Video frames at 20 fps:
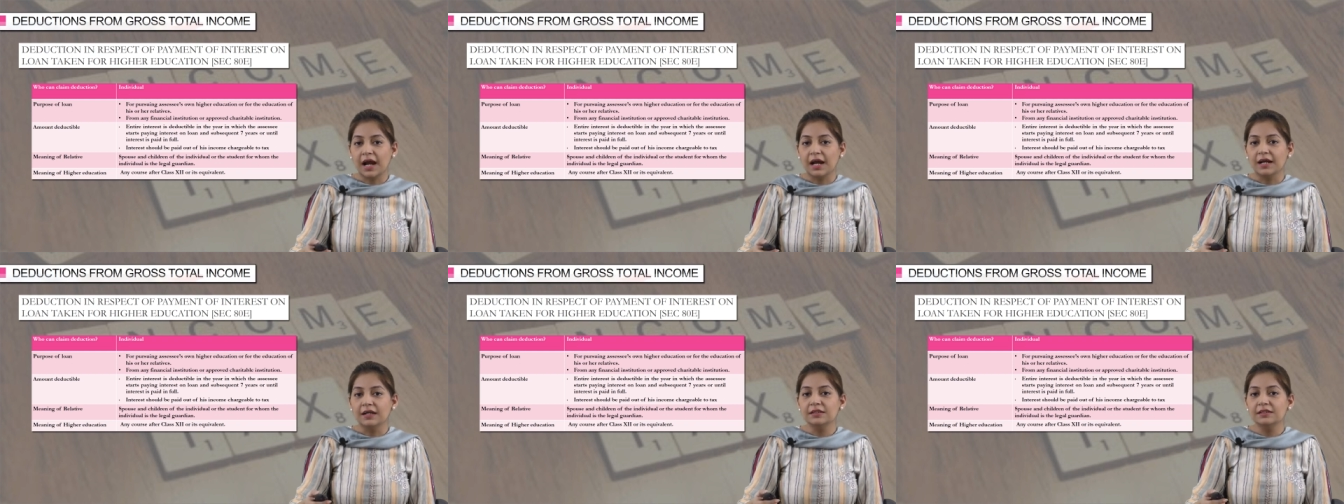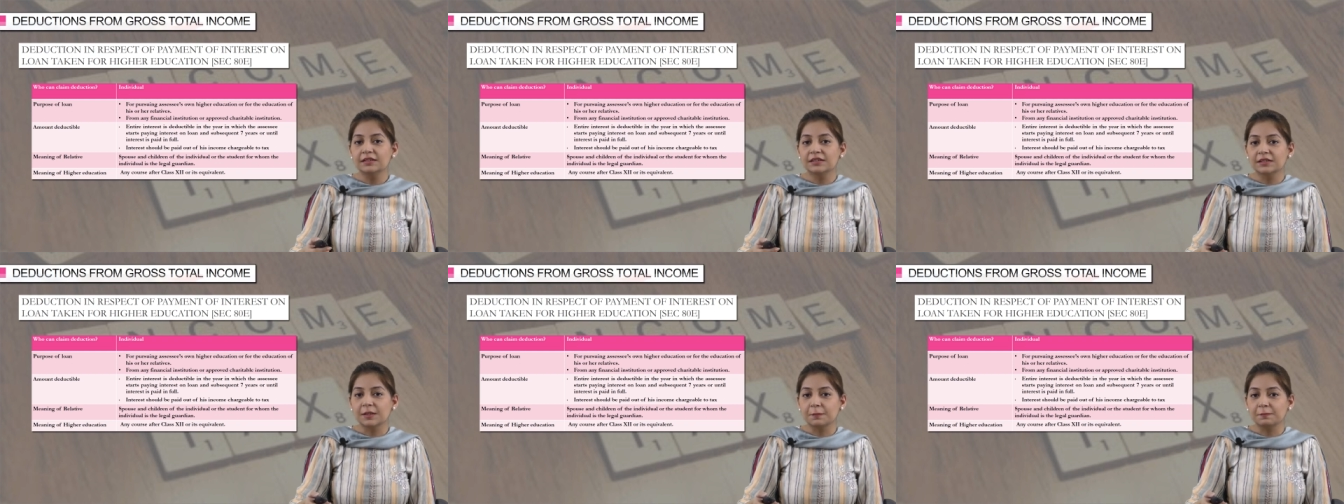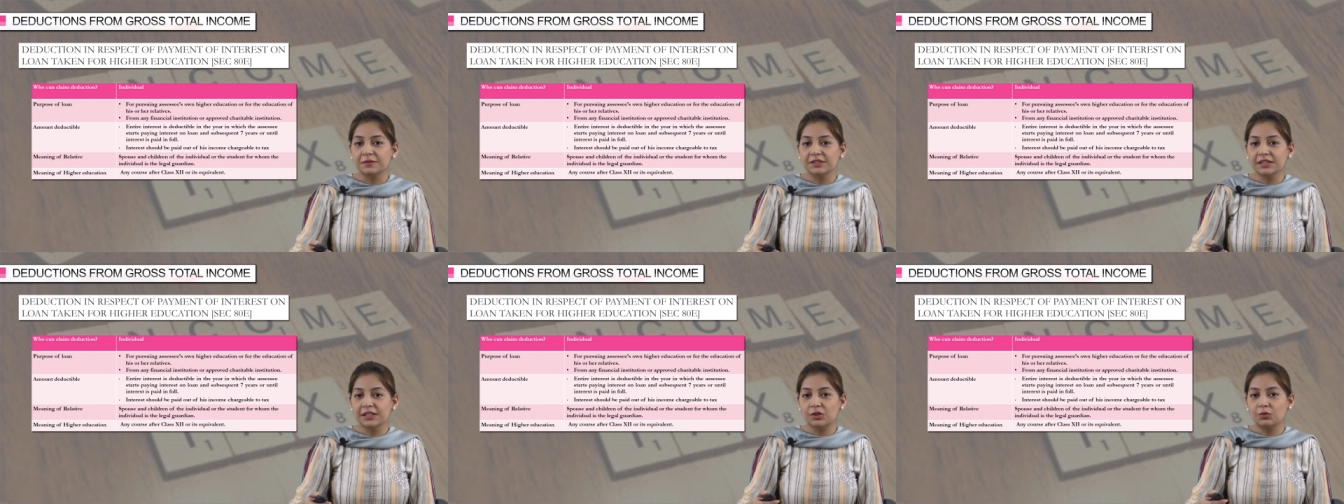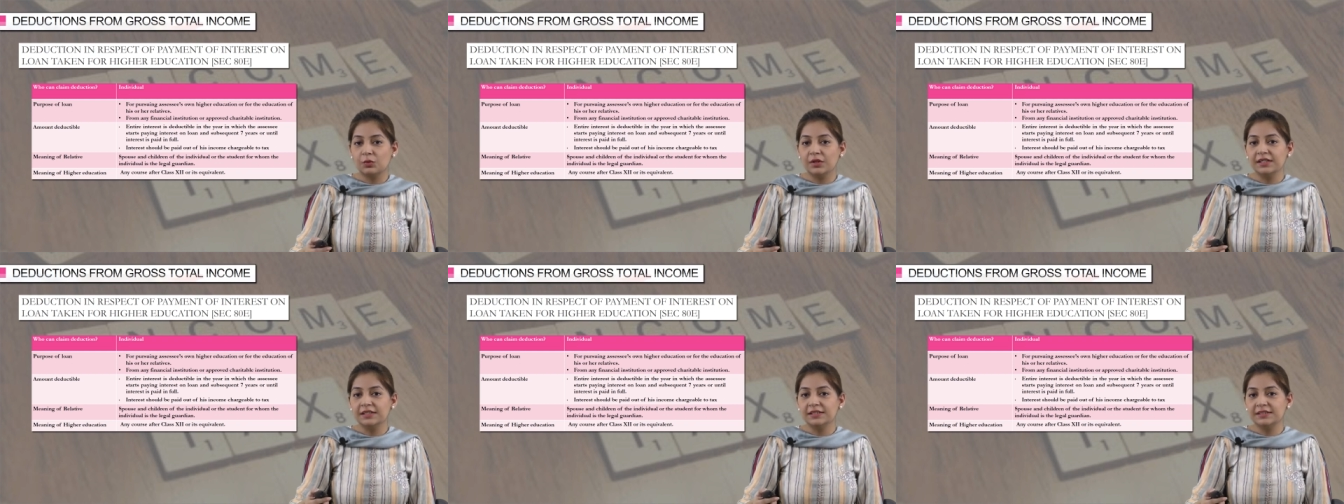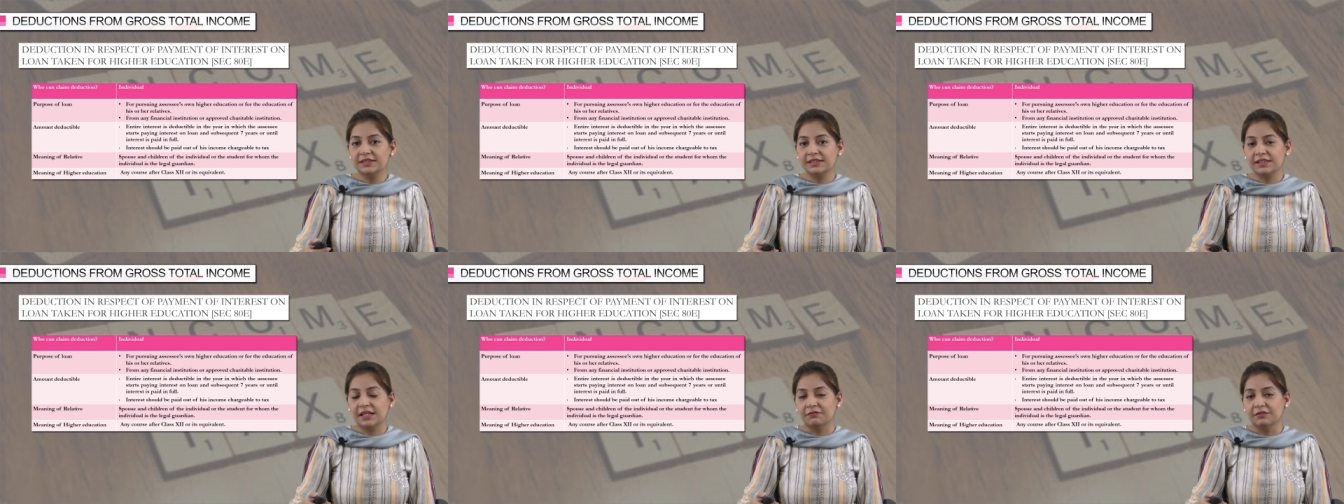and
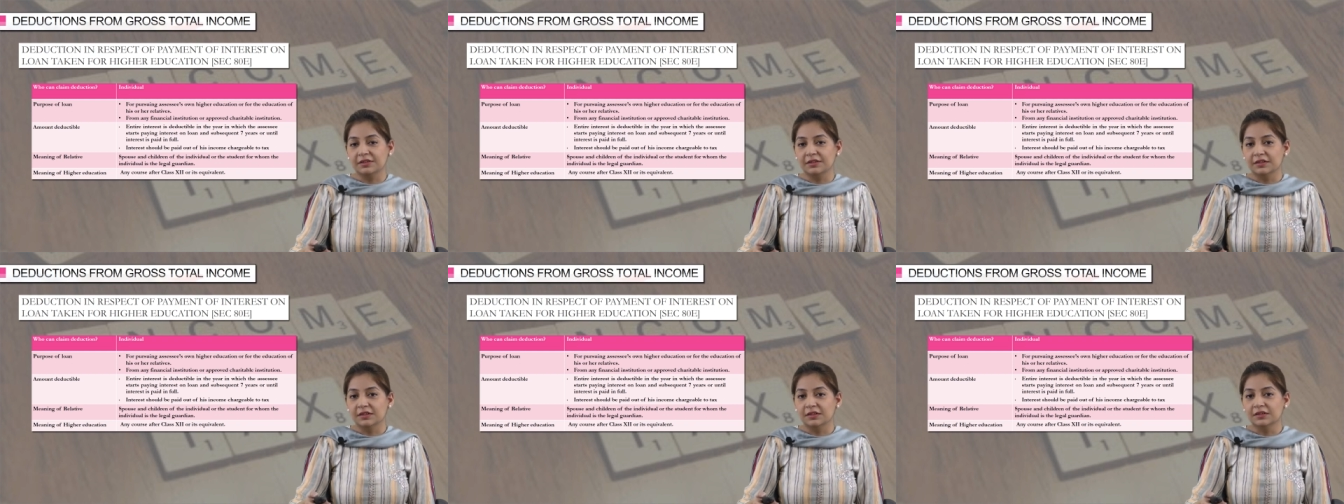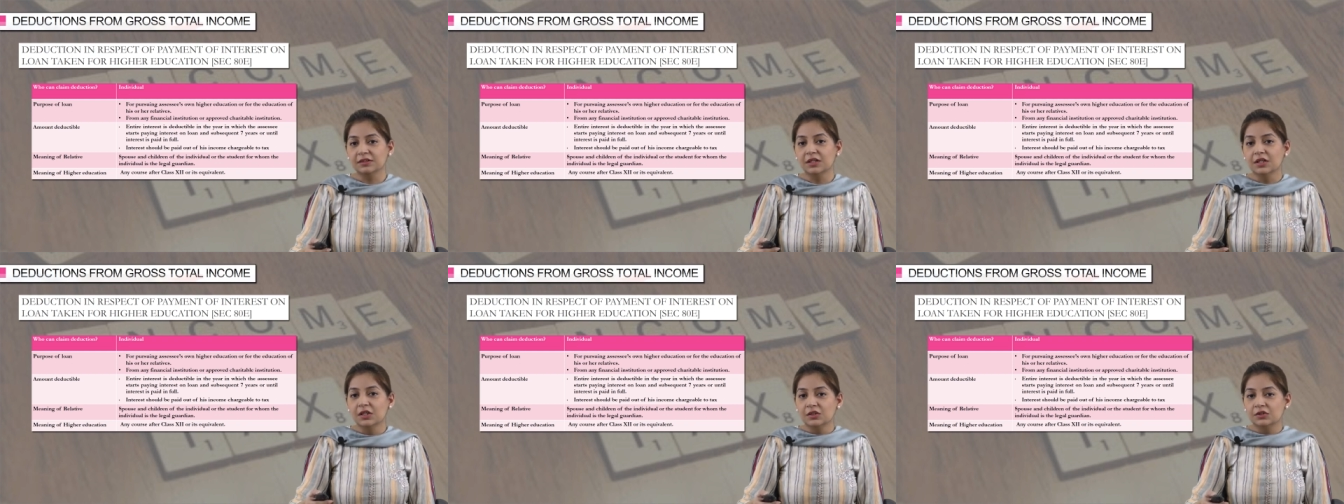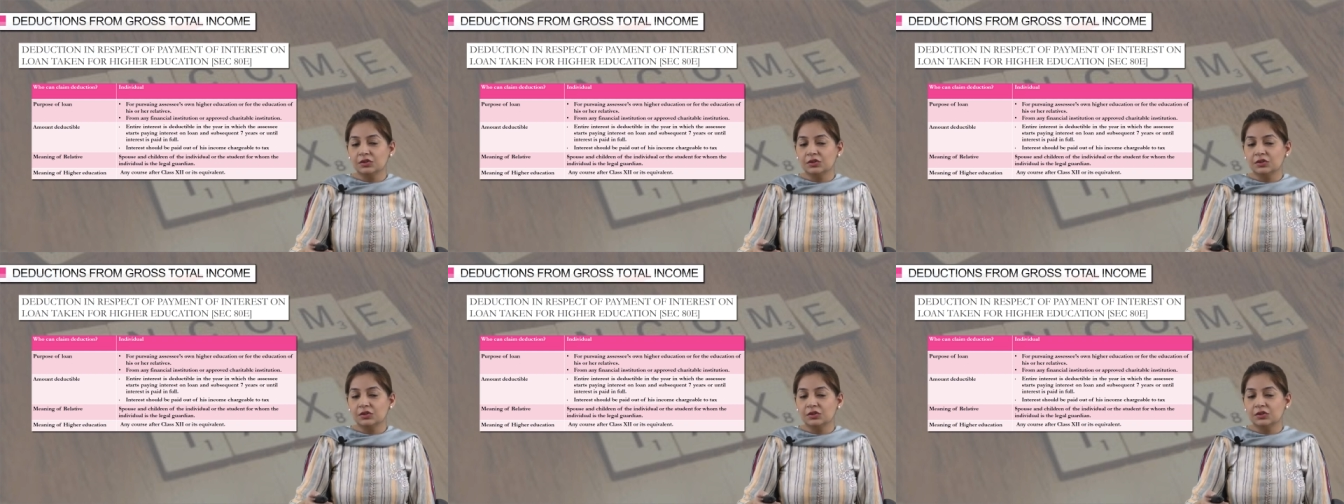subsequent 7 years.